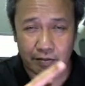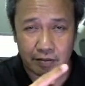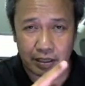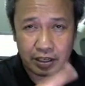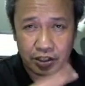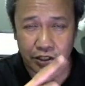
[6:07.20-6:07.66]

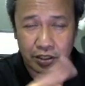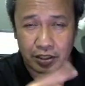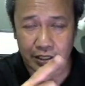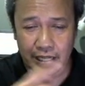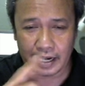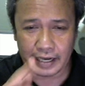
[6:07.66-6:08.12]
initial
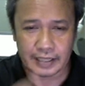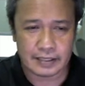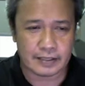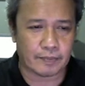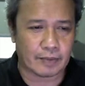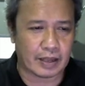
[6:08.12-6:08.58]

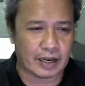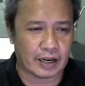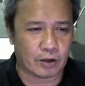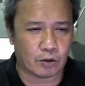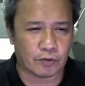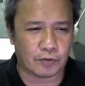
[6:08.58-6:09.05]
slides, and
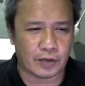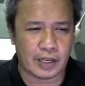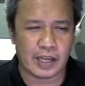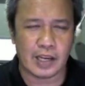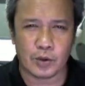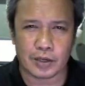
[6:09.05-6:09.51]
then hopefully
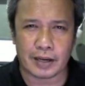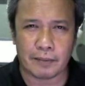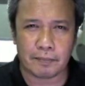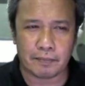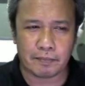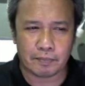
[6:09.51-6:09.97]
you
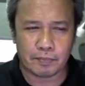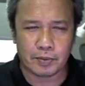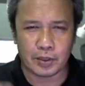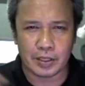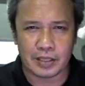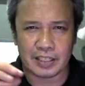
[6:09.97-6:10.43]
can
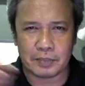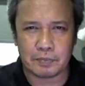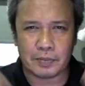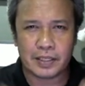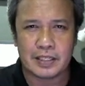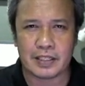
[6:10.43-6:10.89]
put these
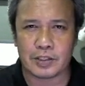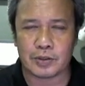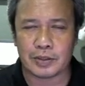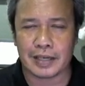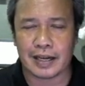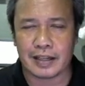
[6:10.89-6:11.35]
pieces
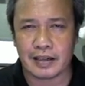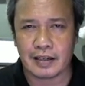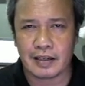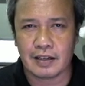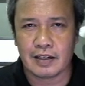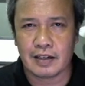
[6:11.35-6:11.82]

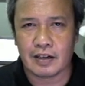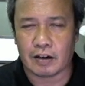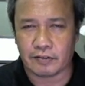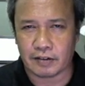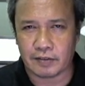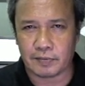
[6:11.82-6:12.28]
together
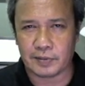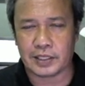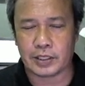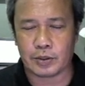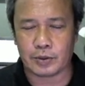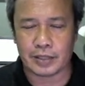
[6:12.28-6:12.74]
of
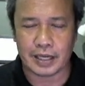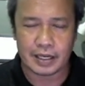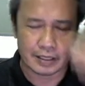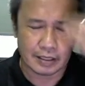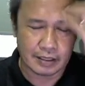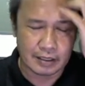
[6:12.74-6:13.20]
information
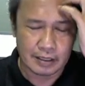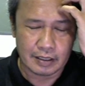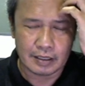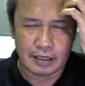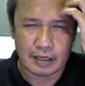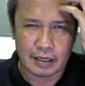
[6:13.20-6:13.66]
together
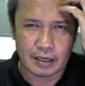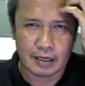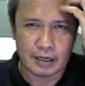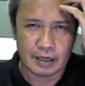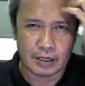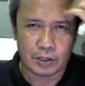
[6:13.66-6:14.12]

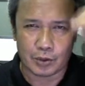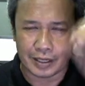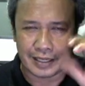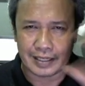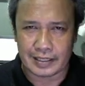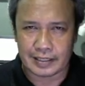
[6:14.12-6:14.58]
to
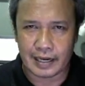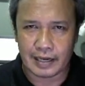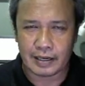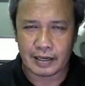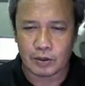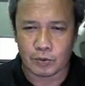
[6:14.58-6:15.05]

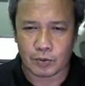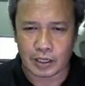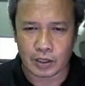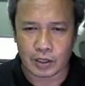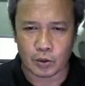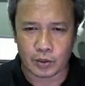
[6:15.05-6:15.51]
understand
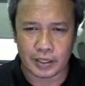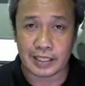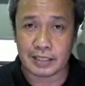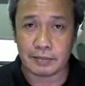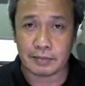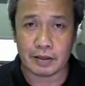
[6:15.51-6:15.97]
what cloning
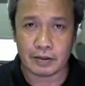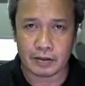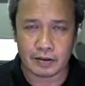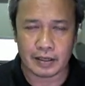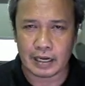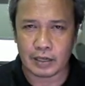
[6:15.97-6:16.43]
is about.
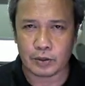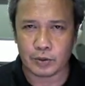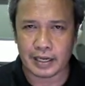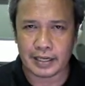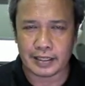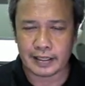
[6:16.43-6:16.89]
All right, I'll do
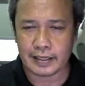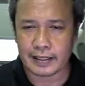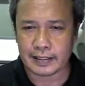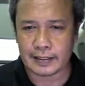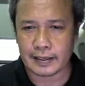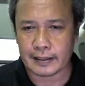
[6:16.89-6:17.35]
that in the
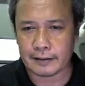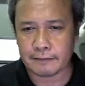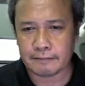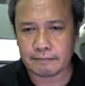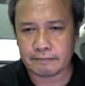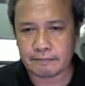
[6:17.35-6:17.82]
next slide,
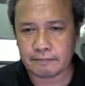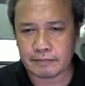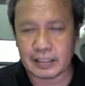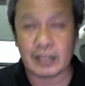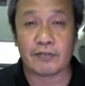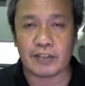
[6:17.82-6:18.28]

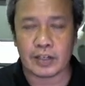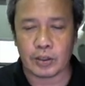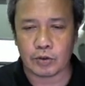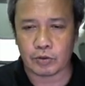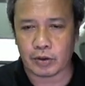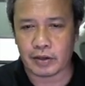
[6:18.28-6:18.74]
in the video. Sorry.